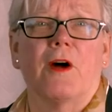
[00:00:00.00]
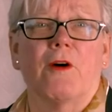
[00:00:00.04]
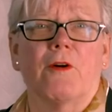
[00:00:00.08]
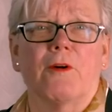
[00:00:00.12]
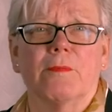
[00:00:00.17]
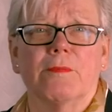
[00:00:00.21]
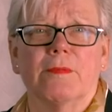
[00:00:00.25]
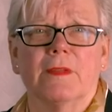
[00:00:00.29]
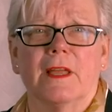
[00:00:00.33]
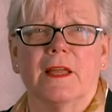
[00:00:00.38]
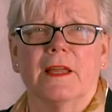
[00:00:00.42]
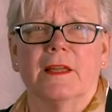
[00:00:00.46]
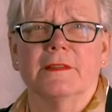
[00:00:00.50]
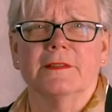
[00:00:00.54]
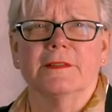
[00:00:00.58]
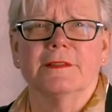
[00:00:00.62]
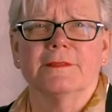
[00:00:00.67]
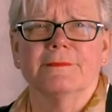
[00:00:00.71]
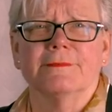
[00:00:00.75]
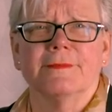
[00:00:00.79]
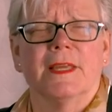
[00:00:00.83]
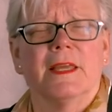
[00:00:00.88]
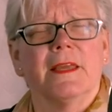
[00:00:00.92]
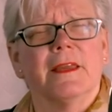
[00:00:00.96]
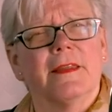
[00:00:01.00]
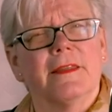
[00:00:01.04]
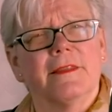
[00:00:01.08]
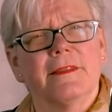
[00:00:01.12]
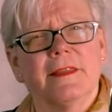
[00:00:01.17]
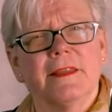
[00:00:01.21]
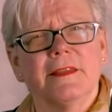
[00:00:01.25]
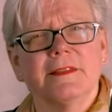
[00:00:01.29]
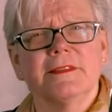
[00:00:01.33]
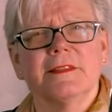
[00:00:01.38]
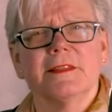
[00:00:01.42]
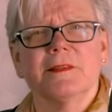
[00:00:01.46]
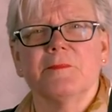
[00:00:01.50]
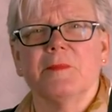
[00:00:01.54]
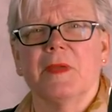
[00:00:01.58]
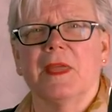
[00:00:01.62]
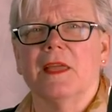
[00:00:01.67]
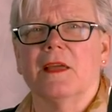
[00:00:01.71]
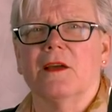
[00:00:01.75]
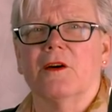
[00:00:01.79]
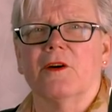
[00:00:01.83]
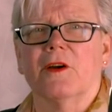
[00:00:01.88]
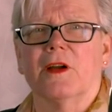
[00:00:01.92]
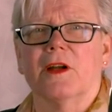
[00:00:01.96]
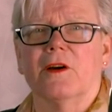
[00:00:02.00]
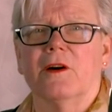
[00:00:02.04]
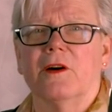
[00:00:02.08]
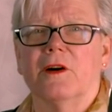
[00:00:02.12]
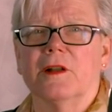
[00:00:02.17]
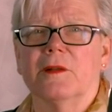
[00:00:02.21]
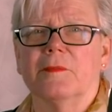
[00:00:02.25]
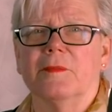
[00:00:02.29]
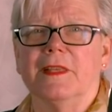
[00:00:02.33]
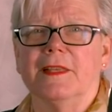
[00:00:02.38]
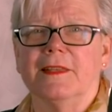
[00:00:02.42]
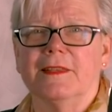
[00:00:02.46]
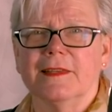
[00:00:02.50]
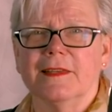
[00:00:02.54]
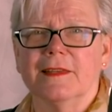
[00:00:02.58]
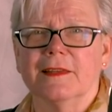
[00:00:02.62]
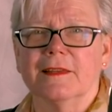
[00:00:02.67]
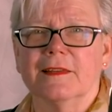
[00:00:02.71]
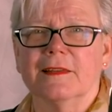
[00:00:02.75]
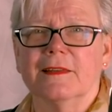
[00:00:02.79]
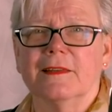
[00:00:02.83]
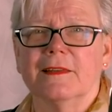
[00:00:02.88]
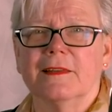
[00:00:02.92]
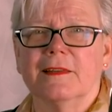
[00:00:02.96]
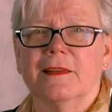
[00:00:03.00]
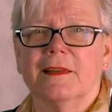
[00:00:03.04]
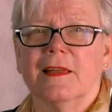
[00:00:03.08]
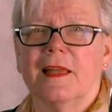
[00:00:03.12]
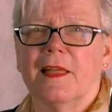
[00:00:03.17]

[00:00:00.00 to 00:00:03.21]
power plants, things that make our economy tick,